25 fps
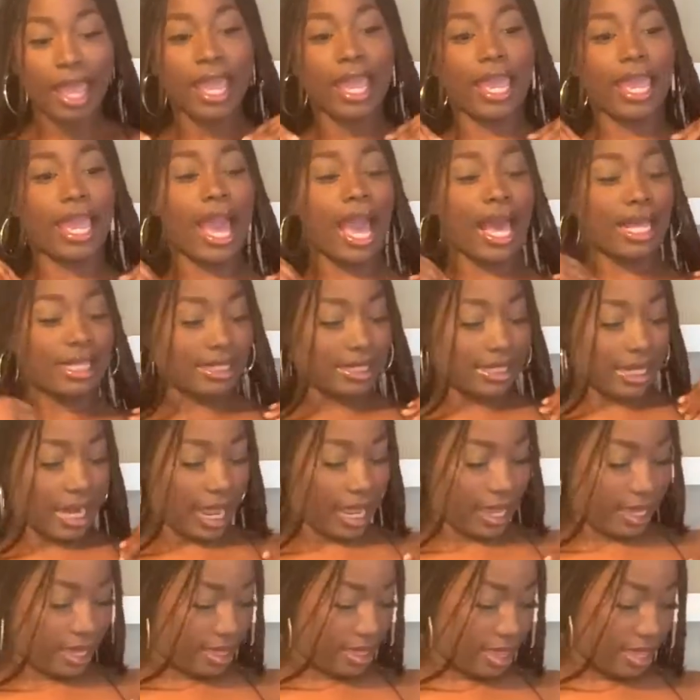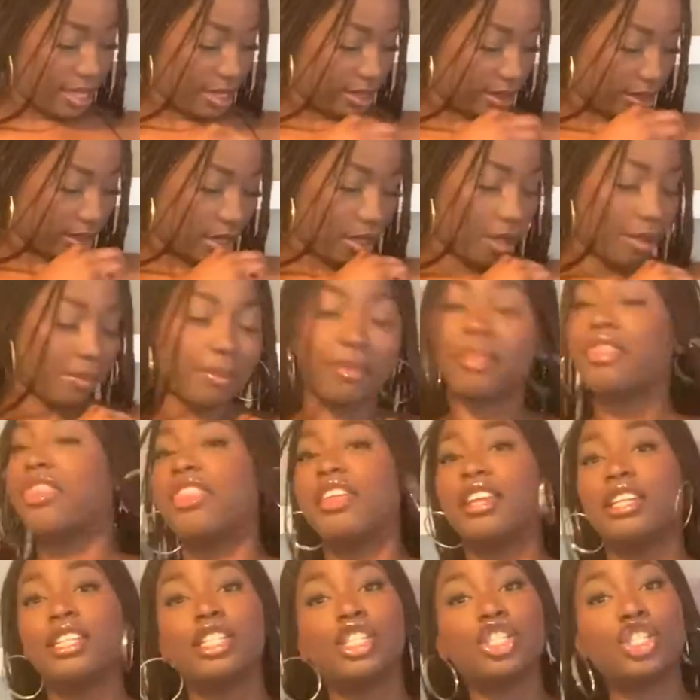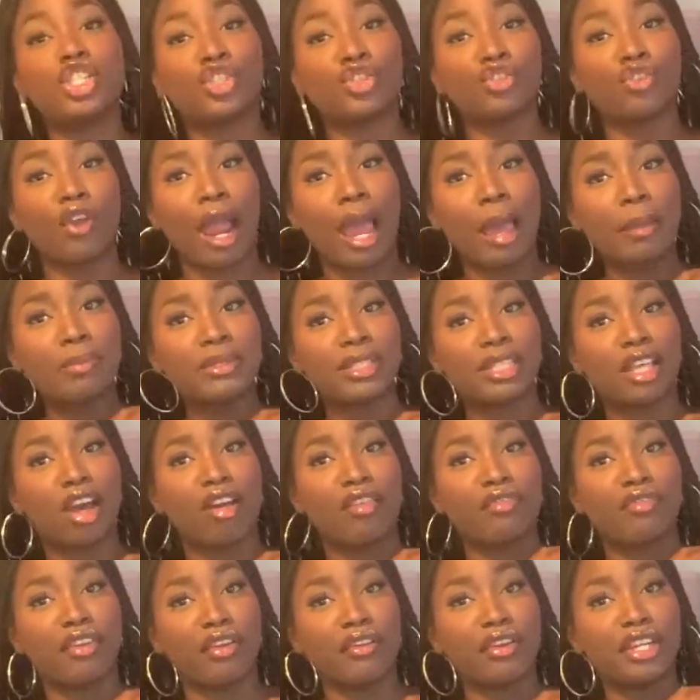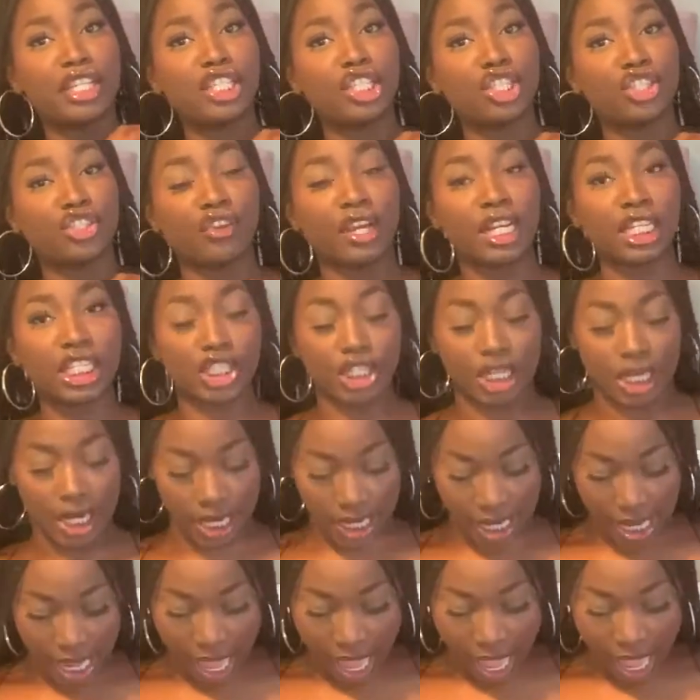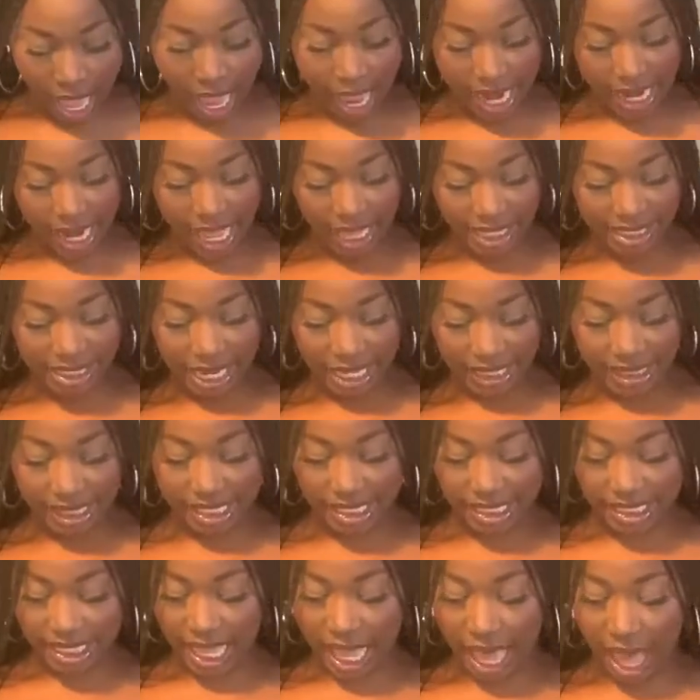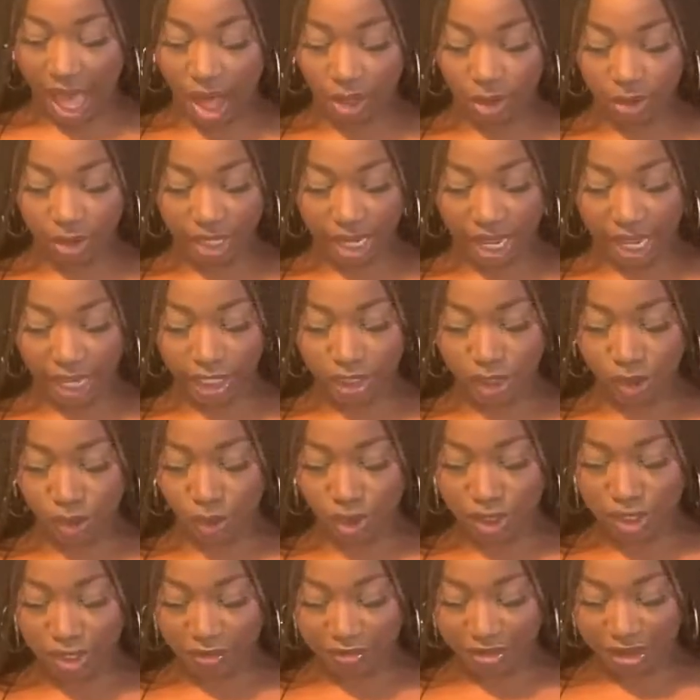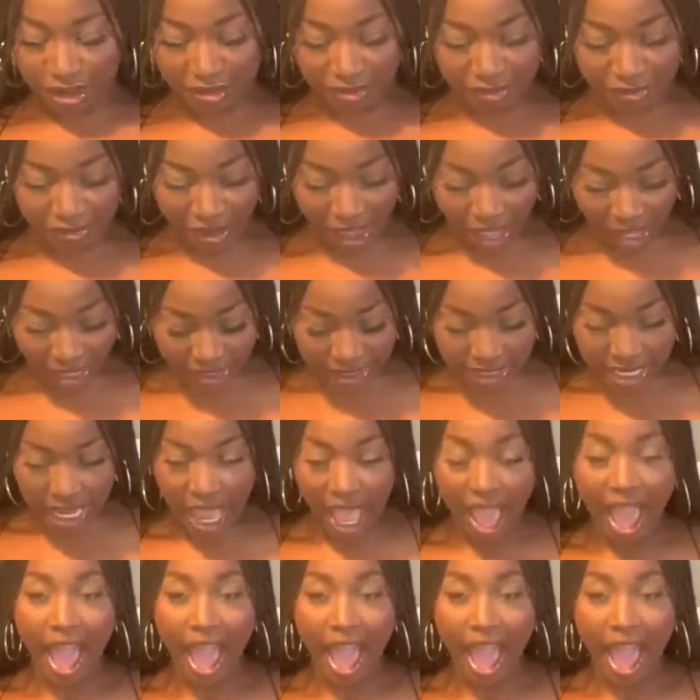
It has like these thin straps that are very stretchy, and it has like this cowl neck sort of effect.